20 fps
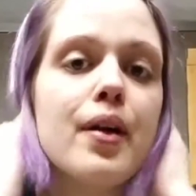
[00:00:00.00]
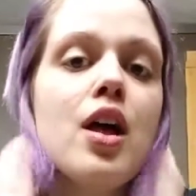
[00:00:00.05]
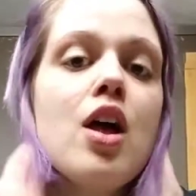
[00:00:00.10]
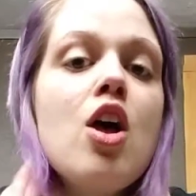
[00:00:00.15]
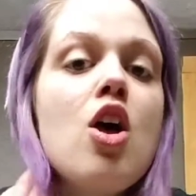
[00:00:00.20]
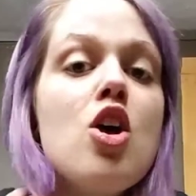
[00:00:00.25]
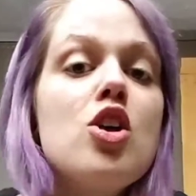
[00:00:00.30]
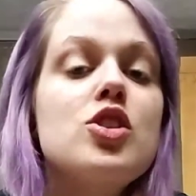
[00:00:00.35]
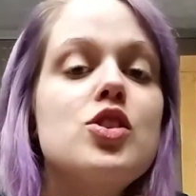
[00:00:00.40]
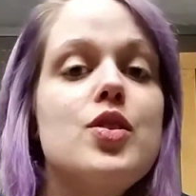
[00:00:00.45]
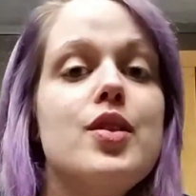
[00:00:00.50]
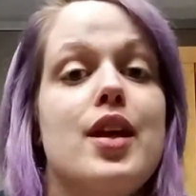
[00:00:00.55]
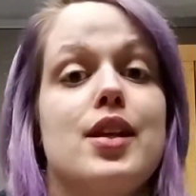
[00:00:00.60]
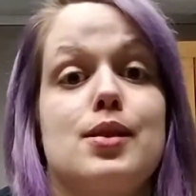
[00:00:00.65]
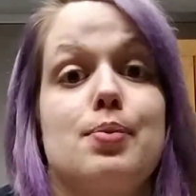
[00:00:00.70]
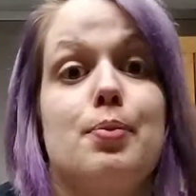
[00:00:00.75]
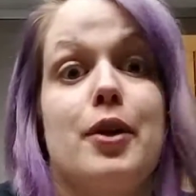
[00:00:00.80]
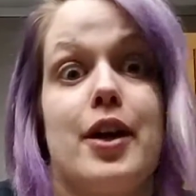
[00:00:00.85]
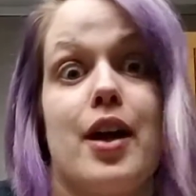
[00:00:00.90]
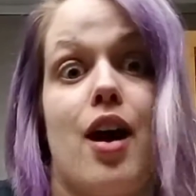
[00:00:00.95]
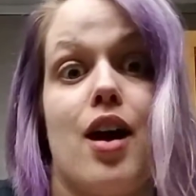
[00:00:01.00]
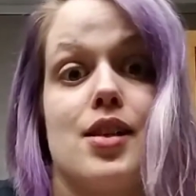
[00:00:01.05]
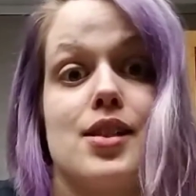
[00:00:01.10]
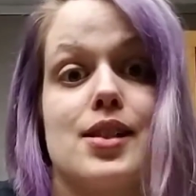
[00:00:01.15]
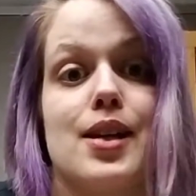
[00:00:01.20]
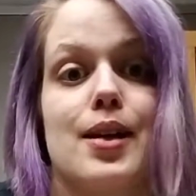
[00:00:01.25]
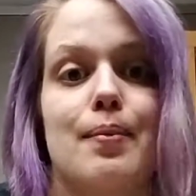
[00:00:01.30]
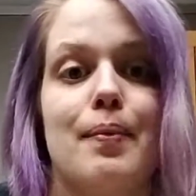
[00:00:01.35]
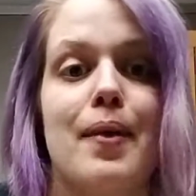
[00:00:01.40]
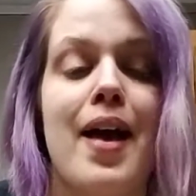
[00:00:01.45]
So that's pretty
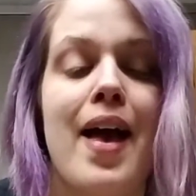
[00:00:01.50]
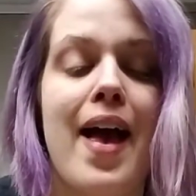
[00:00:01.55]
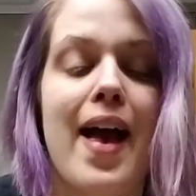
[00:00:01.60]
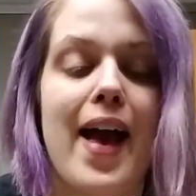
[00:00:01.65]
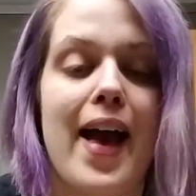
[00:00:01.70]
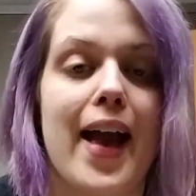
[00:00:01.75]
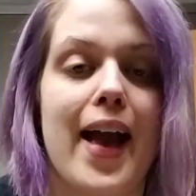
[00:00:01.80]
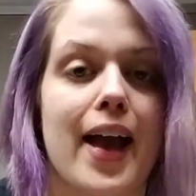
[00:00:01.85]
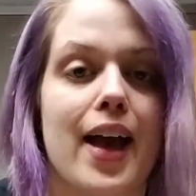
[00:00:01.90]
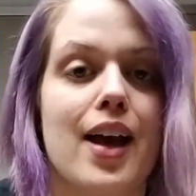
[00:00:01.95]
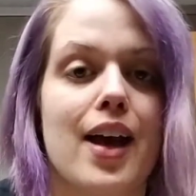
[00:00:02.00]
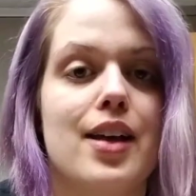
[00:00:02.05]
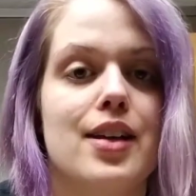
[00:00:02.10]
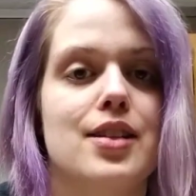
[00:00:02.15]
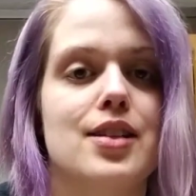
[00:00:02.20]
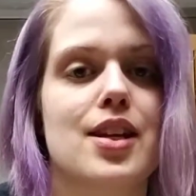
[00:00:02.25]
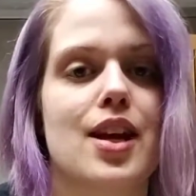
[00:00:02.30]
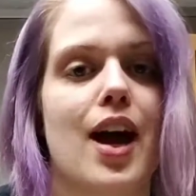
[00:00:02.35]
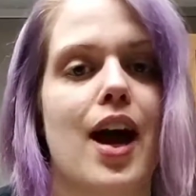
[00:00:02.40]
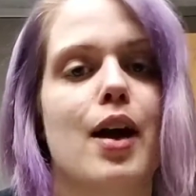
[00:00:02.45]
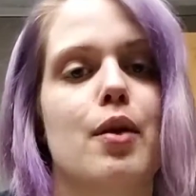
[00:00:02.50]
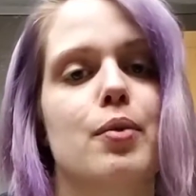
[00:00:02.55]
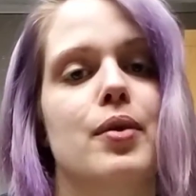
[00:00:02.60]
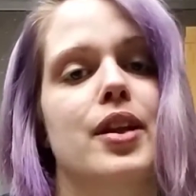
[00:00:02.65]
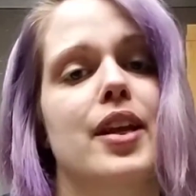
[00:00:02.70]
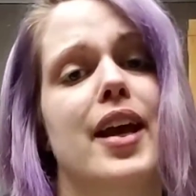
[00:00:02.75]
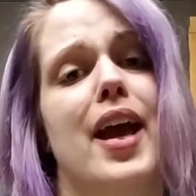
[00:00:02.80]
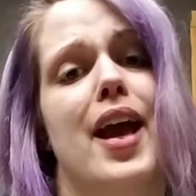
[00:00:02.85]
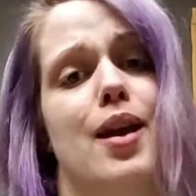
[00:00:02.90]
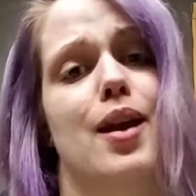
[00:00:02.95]
awesome. And I really
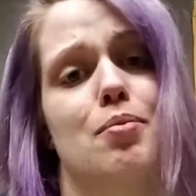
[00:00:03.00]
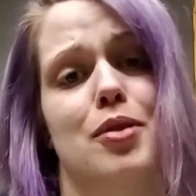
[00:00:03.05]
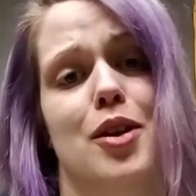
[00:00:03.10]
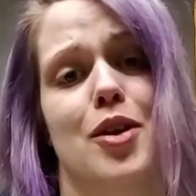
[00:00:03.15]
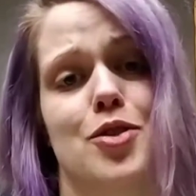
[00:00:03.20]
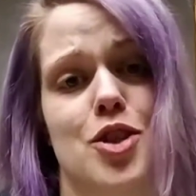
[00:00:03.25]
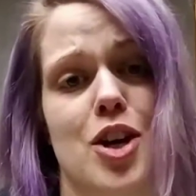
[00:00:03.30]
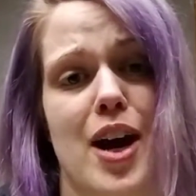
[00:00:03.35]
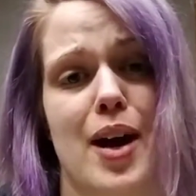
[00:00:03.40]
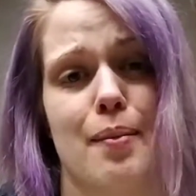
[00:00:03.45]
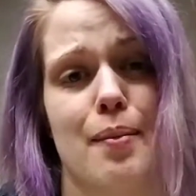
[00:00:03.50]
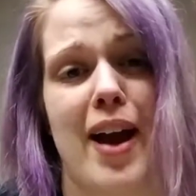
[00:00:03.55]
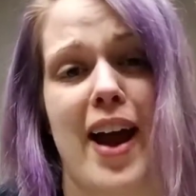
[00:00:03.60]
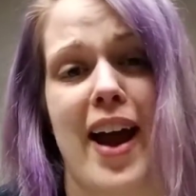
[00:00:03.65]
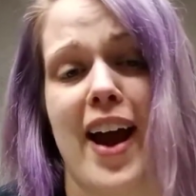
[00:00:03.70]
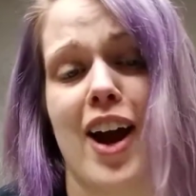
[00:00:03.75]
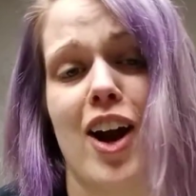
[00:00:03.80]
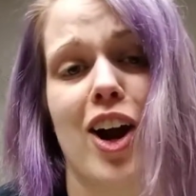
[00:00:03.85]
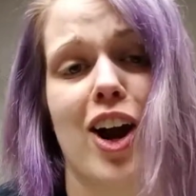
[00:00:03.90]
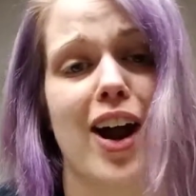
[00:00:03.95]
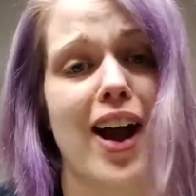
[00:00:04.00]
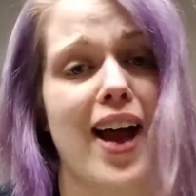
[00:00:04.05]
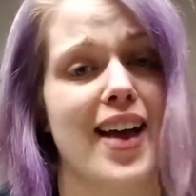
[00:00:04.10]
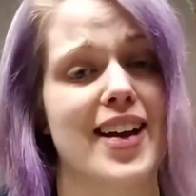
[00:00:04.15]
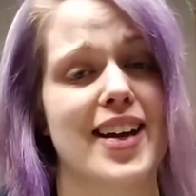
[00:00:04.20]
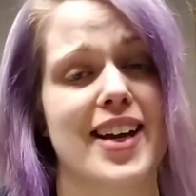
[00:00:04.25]
hate blow drying my hair, and I